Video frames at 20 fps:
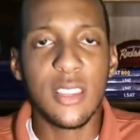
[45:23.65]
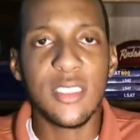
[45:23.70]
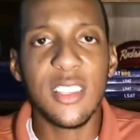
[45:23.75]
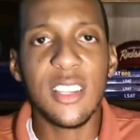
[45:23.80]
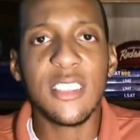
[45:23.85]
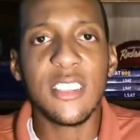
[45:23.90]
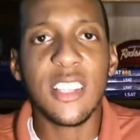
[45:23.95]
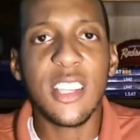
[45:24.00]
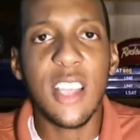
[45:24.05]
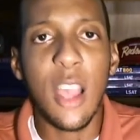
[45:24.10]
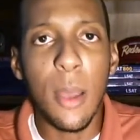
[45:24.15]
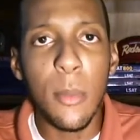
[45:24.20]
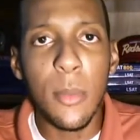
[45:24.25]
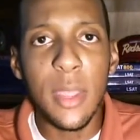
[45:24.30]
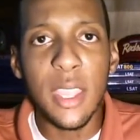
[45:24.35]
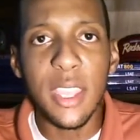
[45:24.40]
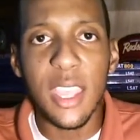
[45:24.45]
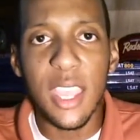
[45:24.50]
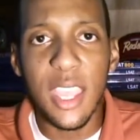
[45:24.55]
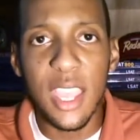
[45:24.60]
Since
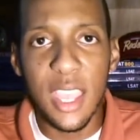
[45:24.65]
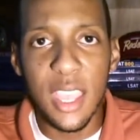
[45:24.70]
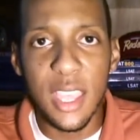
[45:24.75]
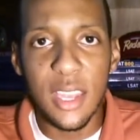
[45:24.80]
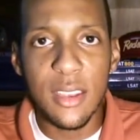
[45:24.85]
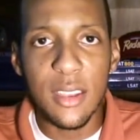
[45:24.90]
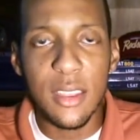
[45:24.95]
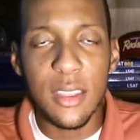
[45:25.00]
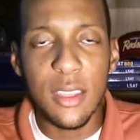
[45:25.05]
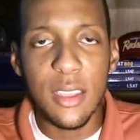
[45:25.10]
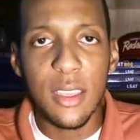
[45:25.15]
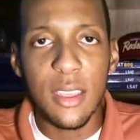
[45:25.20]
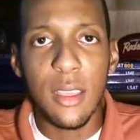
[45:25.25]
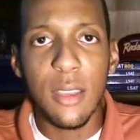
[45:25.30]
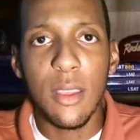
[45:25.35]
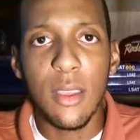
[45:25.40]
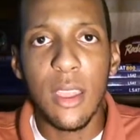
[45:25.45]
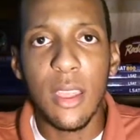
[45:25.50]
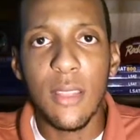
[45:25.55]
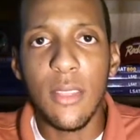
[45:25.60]
coming in
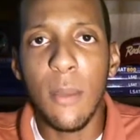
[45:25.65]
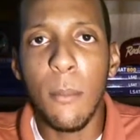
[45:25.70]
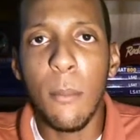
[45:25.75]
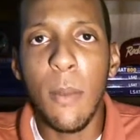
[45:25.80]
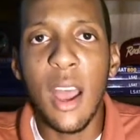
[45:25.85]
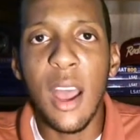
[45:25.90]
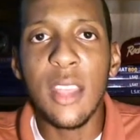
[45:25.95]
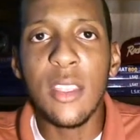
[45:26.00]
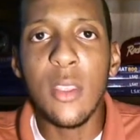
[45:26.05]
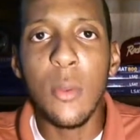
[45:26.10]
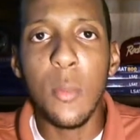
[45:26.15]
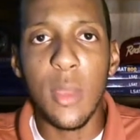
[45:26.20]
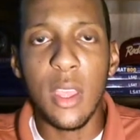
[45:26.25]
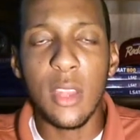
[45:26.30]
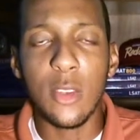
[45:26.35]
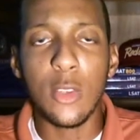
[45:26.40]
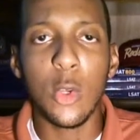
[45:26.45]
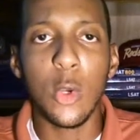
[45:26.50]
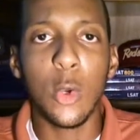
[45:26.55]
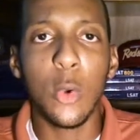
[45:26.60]
the
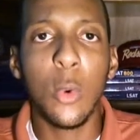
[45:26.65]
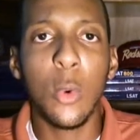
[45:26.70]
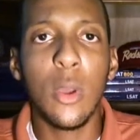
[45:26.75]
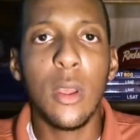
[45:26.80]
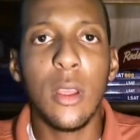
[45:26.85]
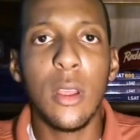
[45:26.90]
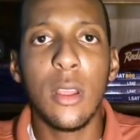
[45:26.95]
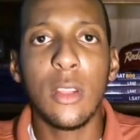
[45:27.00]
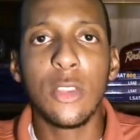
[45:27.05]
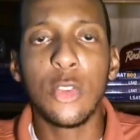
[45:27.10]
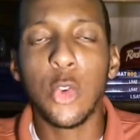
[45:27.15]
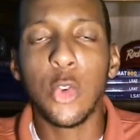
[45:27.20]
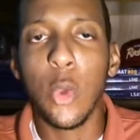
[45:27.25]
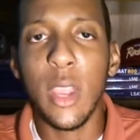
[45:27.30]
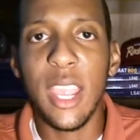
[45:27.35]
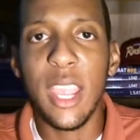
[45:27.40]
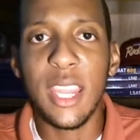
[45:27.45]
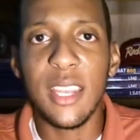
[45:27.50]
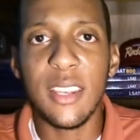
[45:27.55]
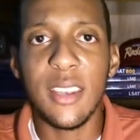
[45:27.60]
monumental
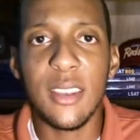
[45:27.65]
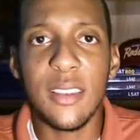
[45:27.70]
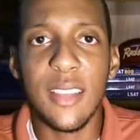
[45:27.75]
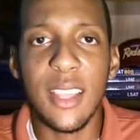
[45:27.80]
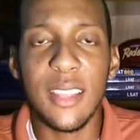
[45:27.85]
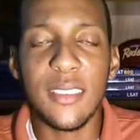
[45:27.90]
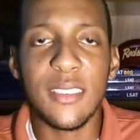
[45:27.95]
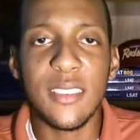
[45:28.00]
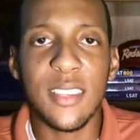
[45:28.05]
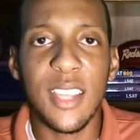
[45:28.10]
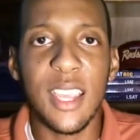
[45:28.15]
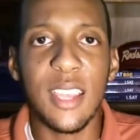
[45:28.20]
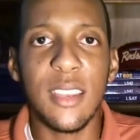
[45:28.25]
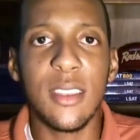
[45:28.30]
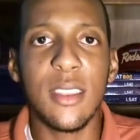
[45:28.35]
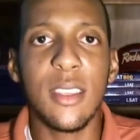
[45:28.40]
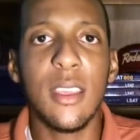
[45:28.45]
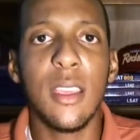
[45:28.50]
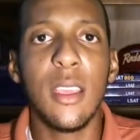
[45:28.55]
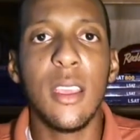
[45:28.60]
trade that
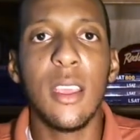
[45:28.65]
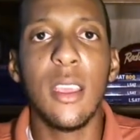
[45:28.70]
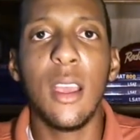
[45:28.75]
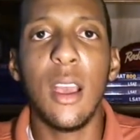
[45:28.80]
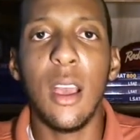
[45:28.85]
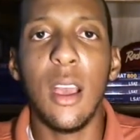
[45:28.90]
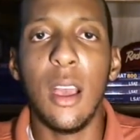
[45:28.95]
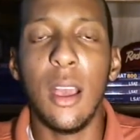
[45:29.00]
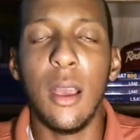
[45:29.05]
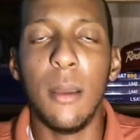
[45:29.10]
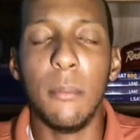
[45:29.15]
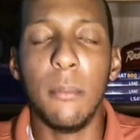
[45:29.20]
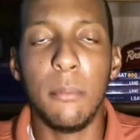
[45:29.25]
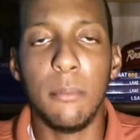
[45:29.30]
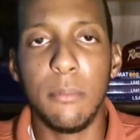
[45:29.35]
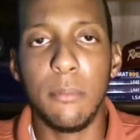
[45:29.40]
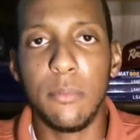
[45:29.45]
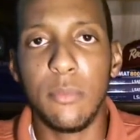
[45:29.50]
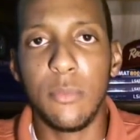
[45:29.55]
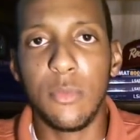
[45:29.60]
sent
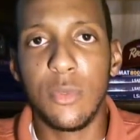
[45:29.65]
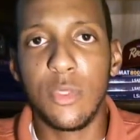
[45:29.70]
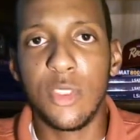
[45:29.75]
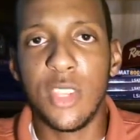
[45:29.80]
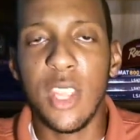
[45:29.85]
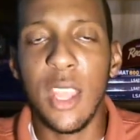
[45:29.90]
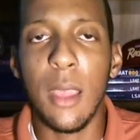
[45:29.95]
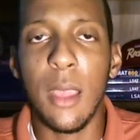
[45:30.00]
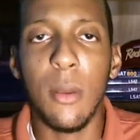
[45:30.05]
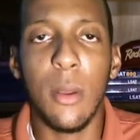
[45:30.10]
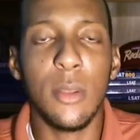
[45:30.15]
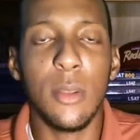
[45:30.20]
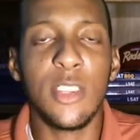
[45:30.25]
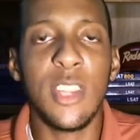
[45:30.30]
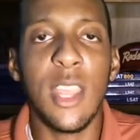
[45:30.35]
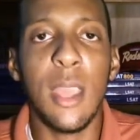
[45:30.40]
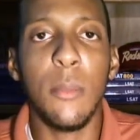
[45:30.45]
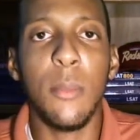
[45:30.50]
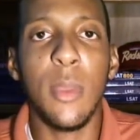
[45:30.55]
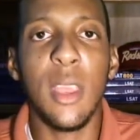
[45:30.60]

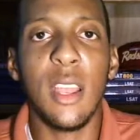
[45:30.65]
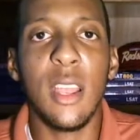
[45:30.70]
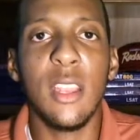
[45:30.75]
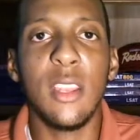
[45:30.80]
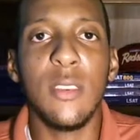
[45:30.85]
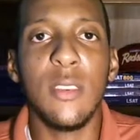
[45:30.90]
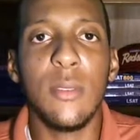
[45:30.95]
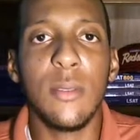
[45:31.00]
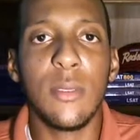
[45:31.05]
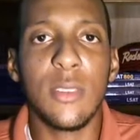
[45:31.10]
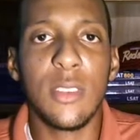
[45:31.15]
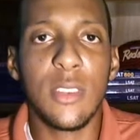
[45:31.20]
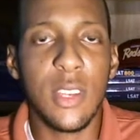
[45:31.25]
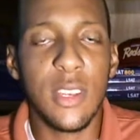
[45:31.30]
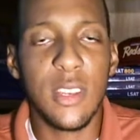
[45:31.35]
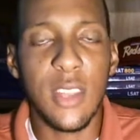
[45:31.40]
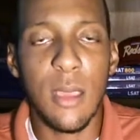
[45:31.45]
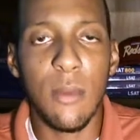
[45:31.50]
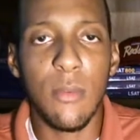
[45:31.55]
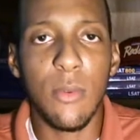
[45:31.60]
Champ Bailey
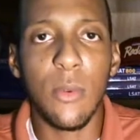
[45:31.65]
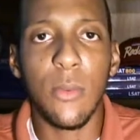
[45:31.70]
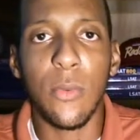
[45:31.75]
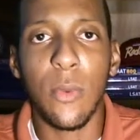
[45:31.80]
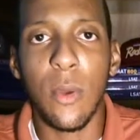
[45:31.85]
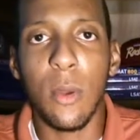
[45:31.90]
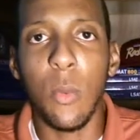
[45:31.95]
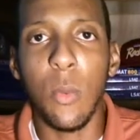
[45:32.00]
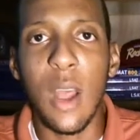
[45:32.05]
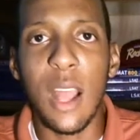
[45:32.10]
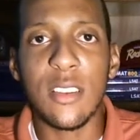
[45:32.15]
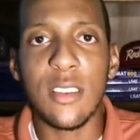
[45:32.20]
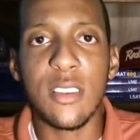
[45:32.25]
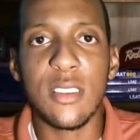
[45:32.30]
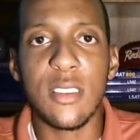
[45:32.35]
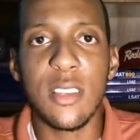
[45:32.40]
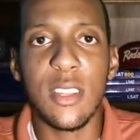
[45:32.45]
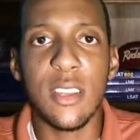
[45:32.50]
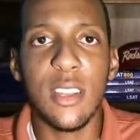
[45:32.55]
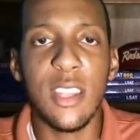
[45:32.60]
to Denver from
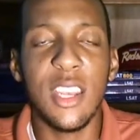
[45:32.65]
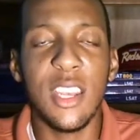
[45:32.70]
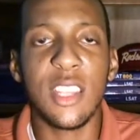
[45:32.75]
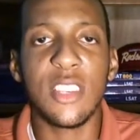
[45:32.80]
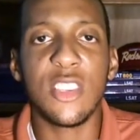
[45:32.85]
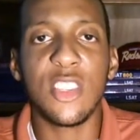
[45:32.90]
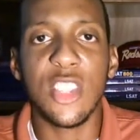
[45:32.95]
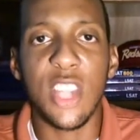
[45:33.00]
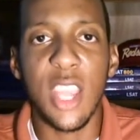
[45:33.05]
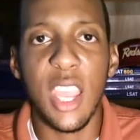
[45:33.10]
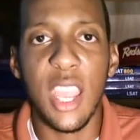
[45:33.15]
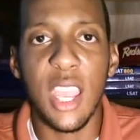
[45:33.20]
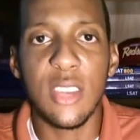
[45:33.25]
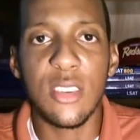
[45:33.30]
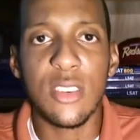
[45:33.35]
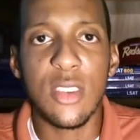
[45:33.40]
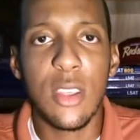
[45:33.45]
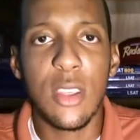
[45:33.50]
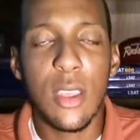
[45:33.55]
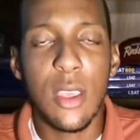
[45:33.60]
Washington in
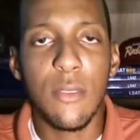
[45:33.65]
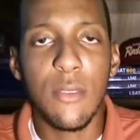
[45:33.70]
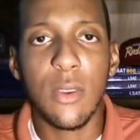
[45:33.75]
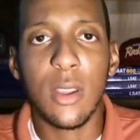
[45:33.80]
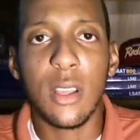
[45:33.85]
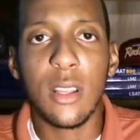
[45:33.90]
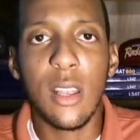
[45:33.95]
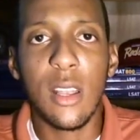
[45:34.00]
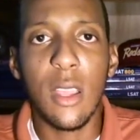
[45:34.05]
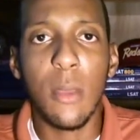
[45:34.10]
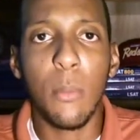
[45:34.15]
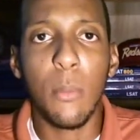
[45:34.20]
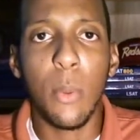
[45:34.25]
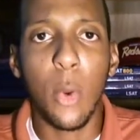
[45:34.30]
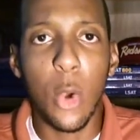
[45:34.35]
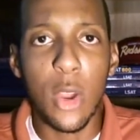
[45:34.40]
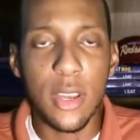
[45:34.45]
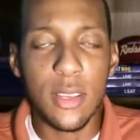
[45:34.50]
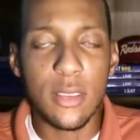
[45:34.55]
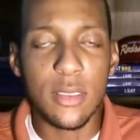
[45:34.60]
exchange for Clinton
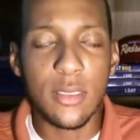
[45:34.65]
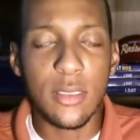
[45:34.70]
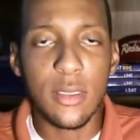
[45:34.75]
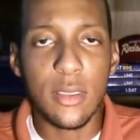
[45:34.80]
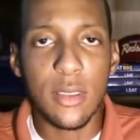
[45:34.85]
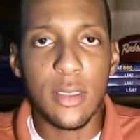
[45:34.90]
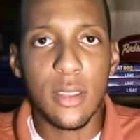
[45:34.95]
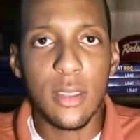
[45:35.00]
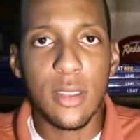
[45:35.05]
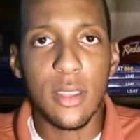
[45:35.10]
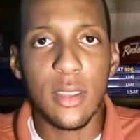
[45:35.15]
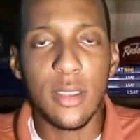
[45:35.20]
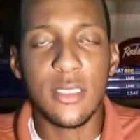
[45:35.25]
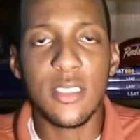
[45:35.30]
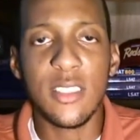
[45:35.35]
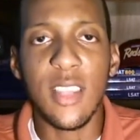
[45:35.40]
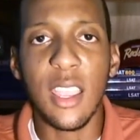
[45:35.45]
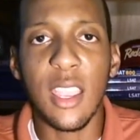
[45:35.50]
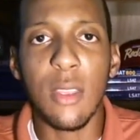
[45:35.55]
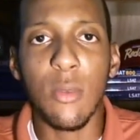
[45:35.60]
Portis, in a
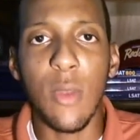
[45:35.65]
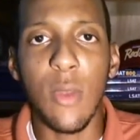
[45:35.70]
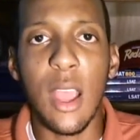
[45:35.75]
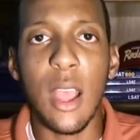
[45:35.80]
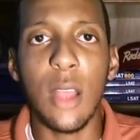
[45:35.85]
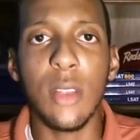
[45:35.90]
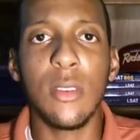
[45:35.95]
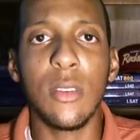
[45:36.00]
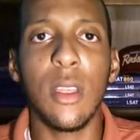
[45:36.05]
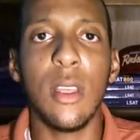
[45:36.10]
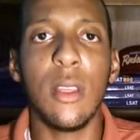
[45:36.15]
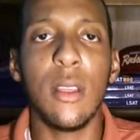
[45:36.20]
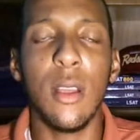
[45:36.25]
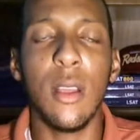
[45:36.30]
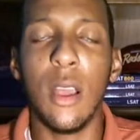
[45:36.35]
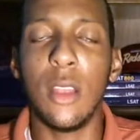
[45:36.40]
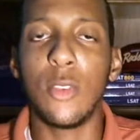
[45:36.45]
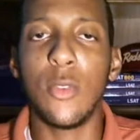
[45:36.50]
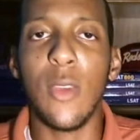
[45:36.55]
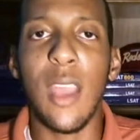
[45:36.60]
second-round
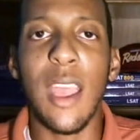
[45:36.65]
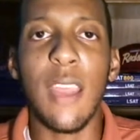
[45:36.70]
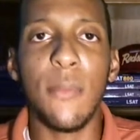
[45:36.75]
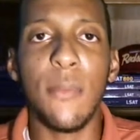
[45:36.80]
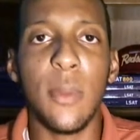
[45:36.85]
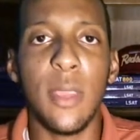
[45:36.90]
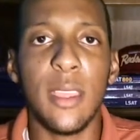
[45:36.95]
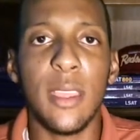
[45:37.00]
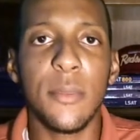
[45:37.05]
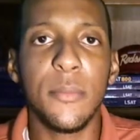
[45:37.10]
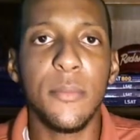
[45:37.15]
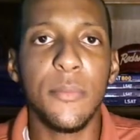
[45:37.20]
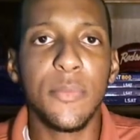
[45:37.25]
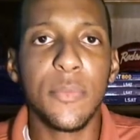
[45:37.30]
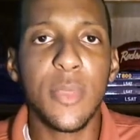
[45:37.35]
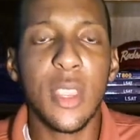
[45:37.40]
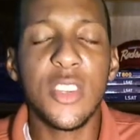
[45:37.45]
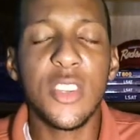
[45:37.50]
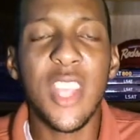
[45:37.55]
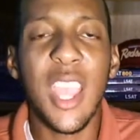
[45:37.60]
draft pick,
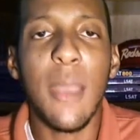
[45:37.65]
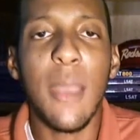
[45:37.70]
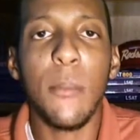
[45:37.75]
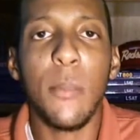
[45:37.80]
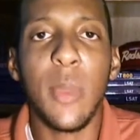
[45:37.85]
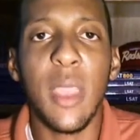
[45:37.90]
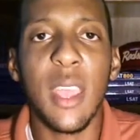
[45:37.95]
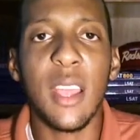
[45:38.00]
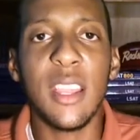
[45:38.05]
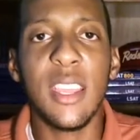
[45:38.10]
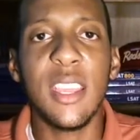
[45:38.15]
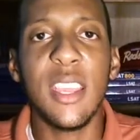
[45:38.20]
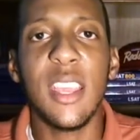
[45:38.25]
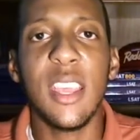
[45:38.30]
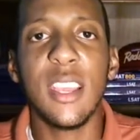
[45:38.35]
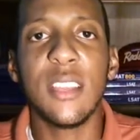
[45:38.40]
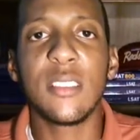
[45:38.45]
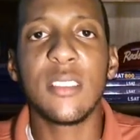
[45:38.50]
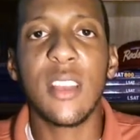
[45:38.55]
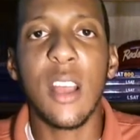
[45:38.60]
Champ Bailey
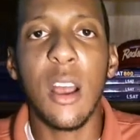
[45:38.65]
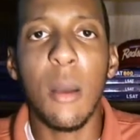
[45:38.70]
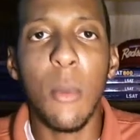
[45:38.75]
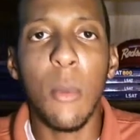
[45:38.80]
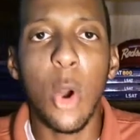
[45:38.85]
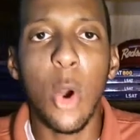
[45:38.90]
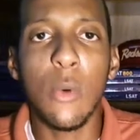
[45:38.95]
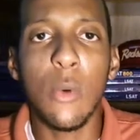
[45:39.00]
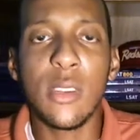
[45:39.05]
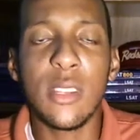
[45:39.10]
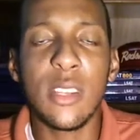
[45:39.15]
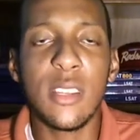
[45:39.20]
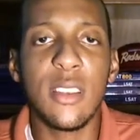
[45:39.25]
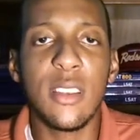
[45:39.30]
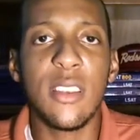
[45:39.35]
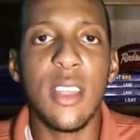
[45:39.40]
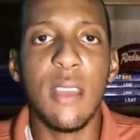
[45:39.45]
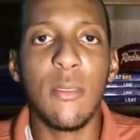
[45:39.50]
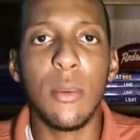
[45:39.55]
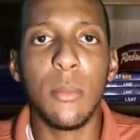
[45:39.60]
has come over to
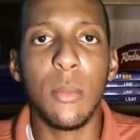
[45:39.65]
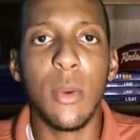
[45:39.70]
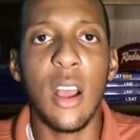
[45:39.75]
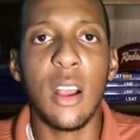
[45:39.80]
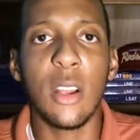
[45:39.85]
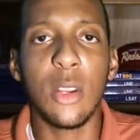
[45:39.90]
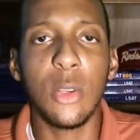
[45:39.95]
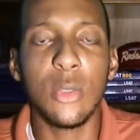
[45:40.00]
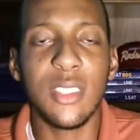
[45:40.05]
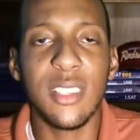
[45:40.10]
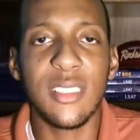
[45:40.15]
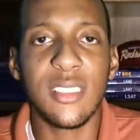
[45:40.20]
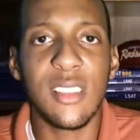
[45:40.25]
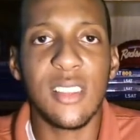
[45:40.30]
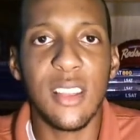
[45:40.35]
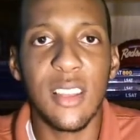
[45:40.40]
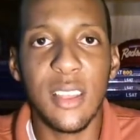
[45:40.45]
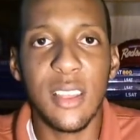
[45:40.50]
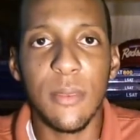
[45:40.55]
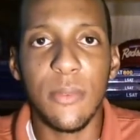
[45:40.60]
the Denver Broncos and
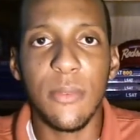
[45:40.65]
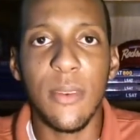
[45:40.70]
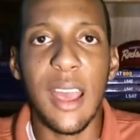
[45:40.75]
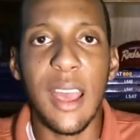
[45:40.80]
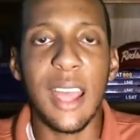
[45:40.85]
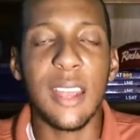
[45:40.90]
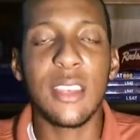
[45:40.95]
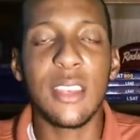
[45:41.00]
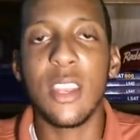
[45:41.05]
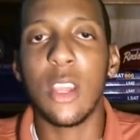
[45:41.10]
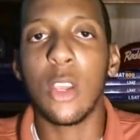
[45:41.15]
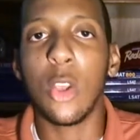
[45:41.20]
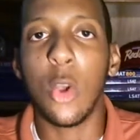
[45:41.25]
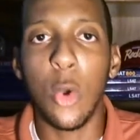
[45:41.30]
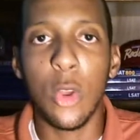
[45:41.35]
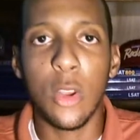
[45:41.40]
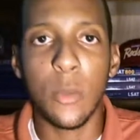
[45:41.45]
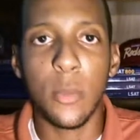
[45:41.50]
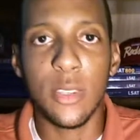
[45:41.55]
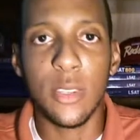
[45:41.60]
solidified their
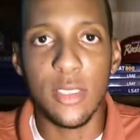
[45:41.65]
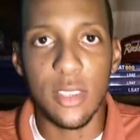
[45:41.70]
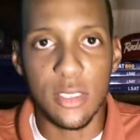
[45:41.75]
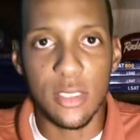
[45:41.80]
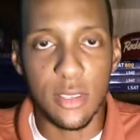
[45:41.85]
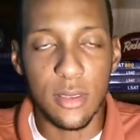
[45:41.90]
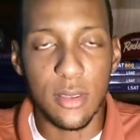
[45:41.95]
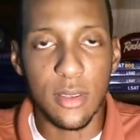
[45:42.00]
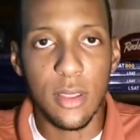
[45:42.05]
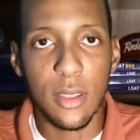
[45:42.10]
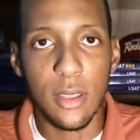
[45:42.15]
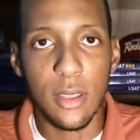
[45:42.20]
corner position.